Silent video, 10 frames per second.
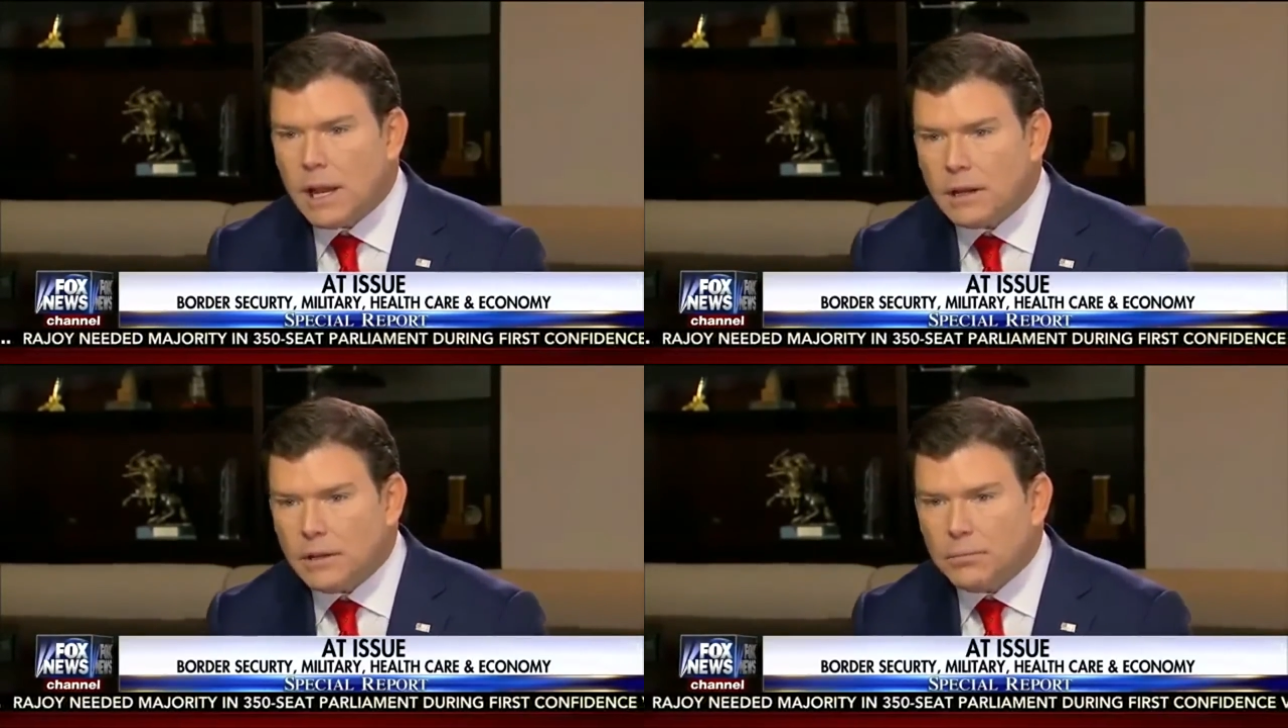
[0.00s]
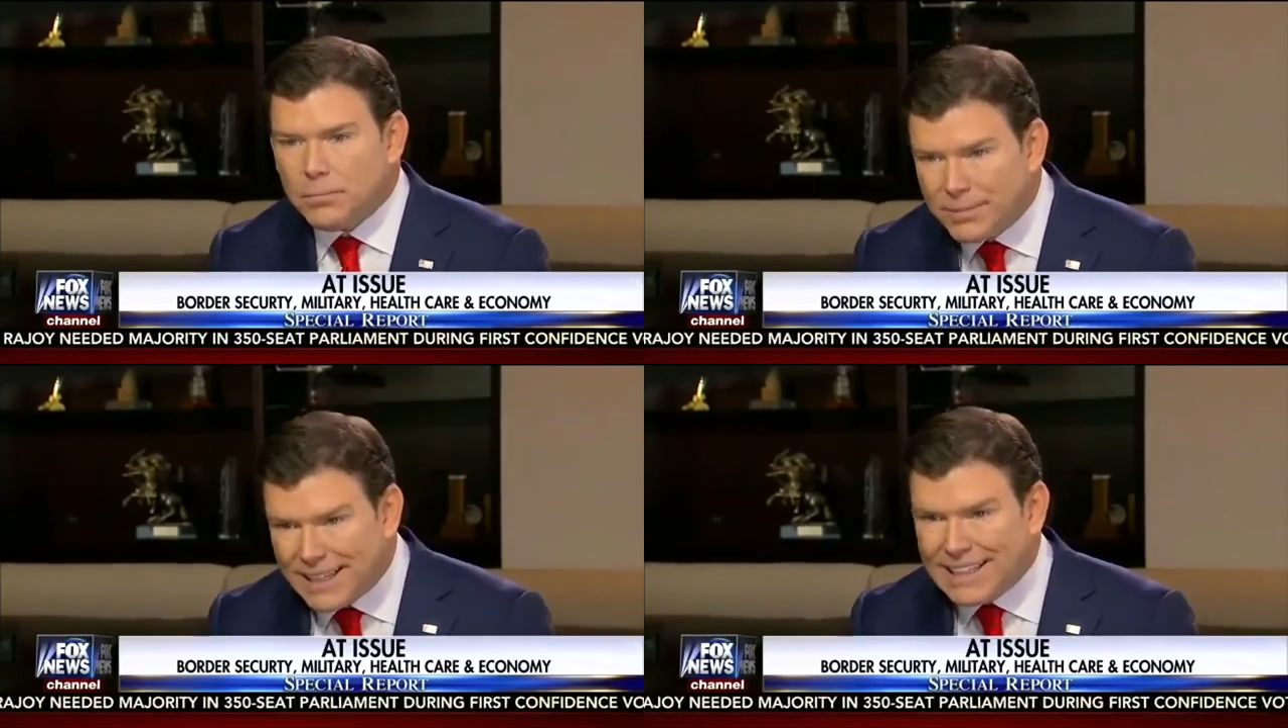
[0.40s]
how do
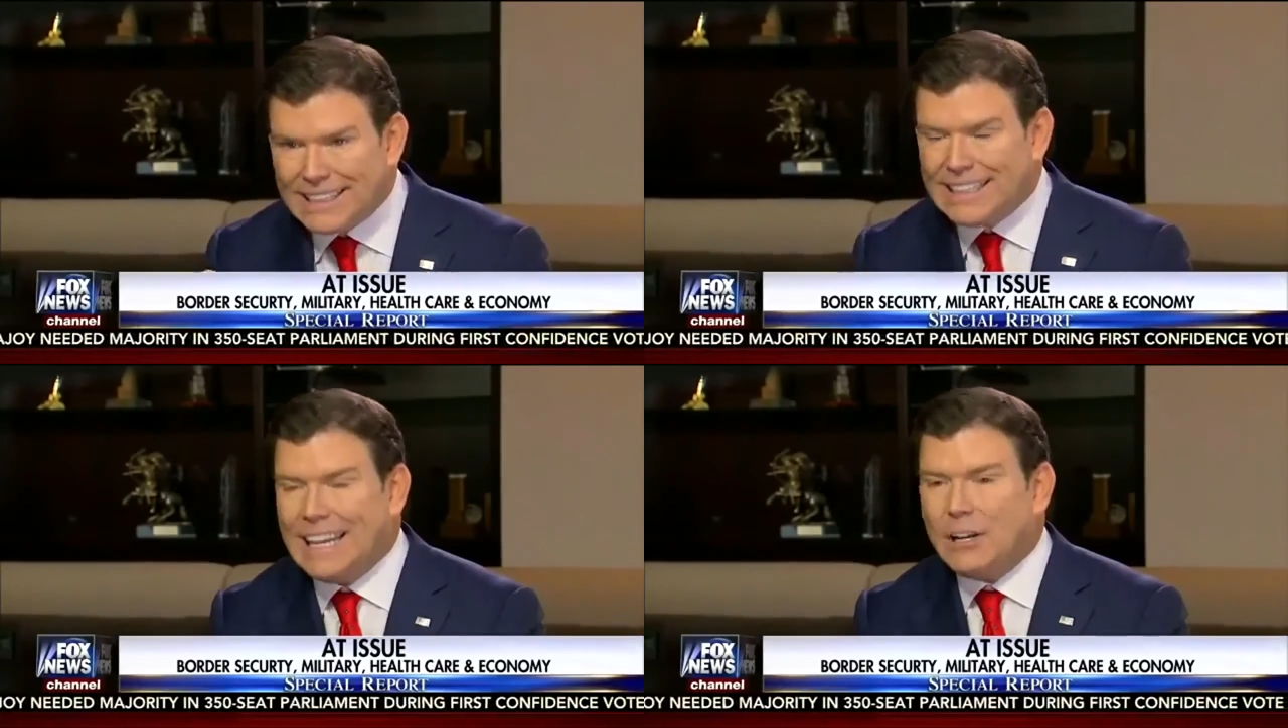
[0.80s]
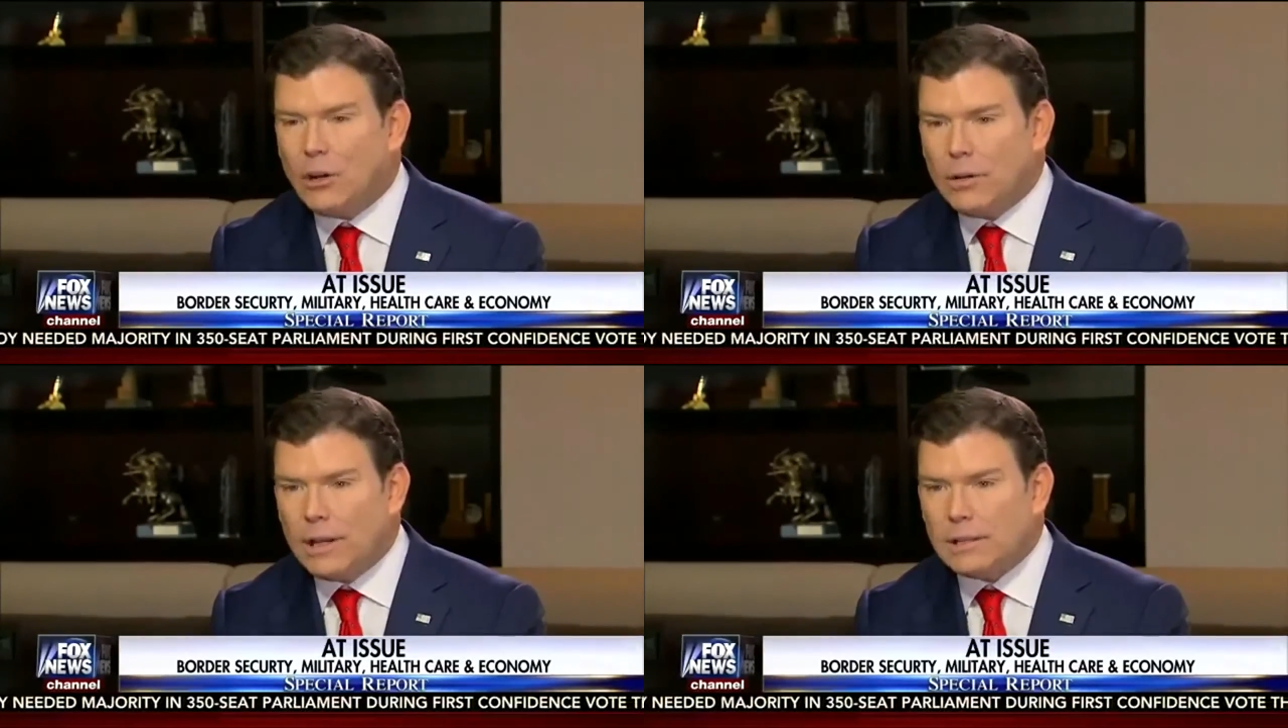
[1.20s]
you kind of get
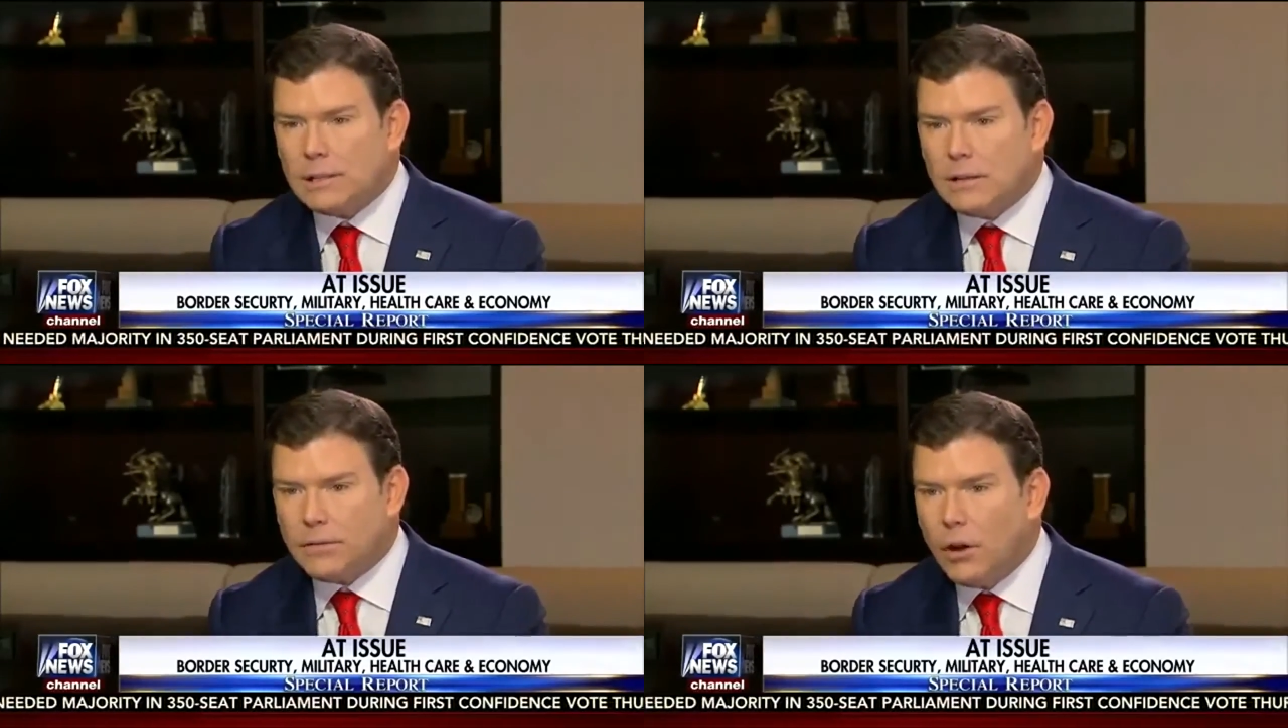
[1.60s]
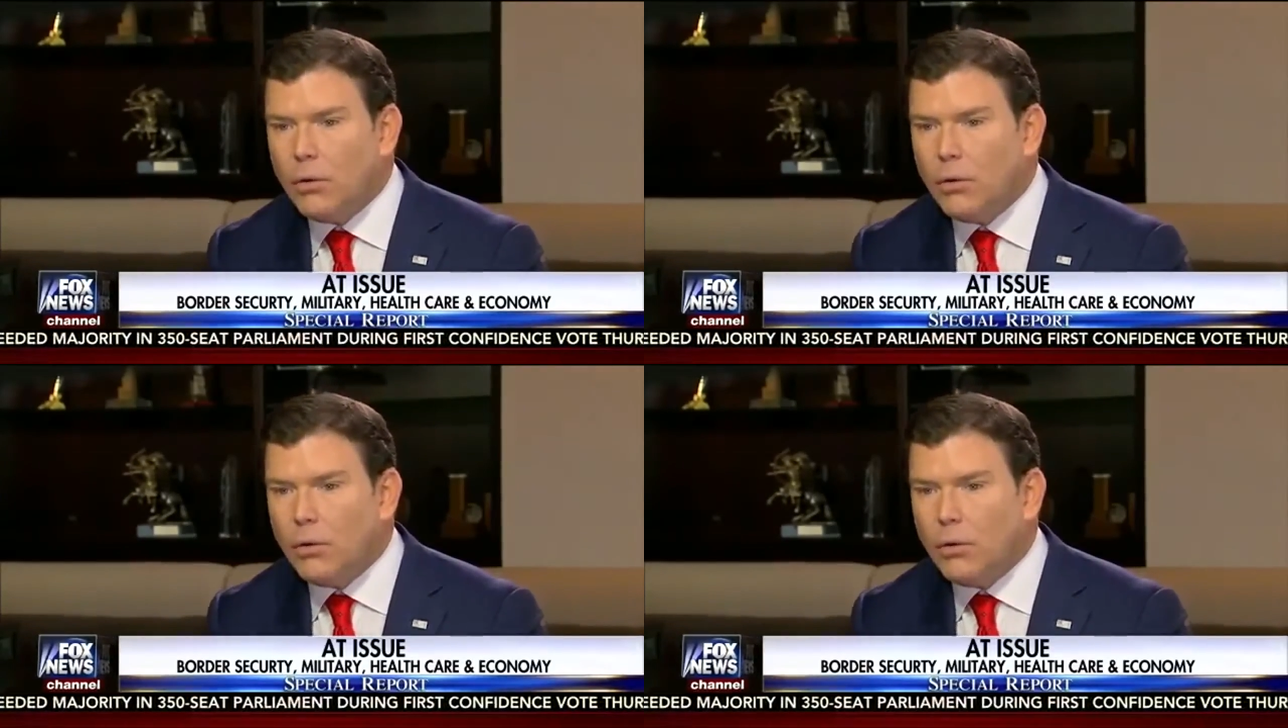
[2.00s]
all that stuff